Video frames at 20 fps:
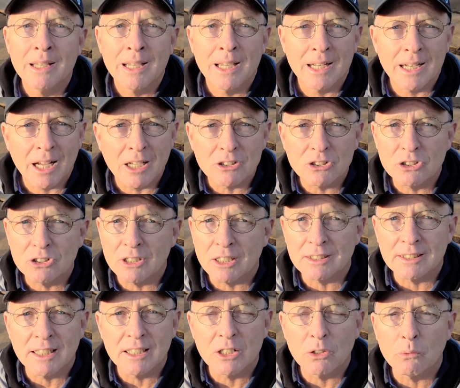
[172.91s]
It ushers
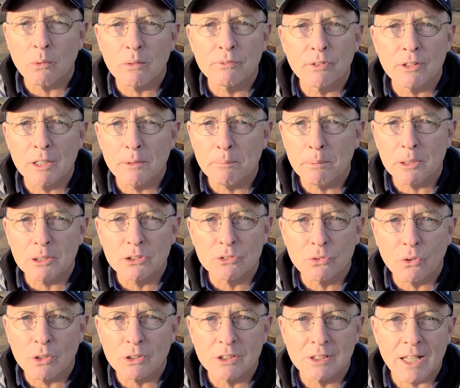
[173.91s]
us into what Philippians
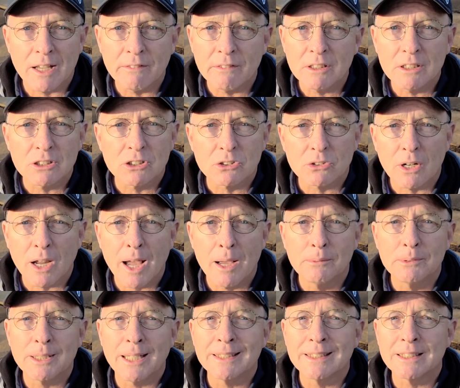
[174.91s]
4 7
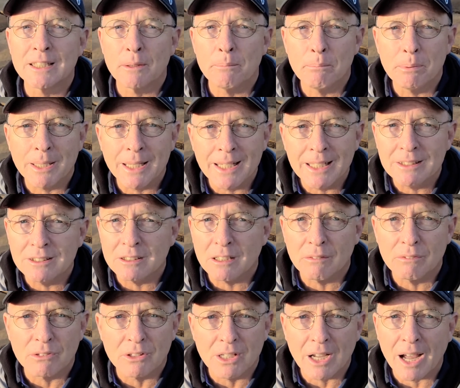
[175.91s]
describes as the peace
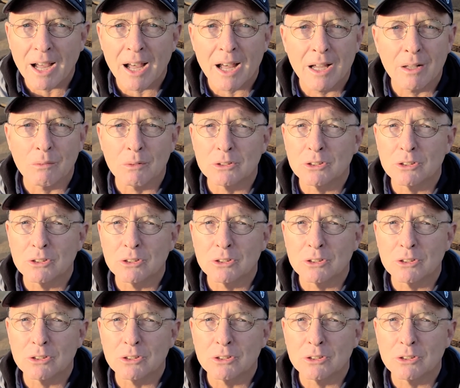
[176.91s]
of God,